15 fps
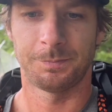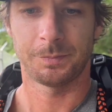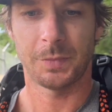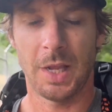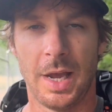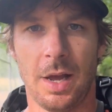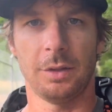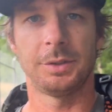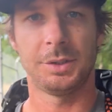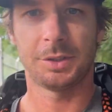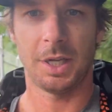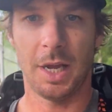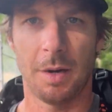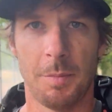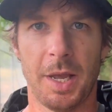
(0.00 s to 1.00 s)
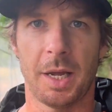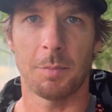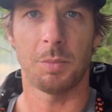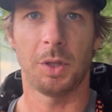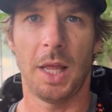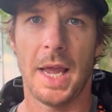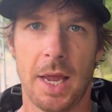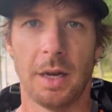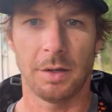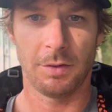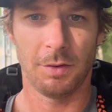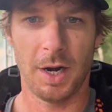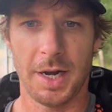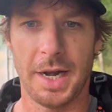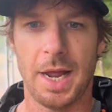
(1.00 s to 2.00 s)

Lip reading: yeah, I'll just kind of make a plan. Right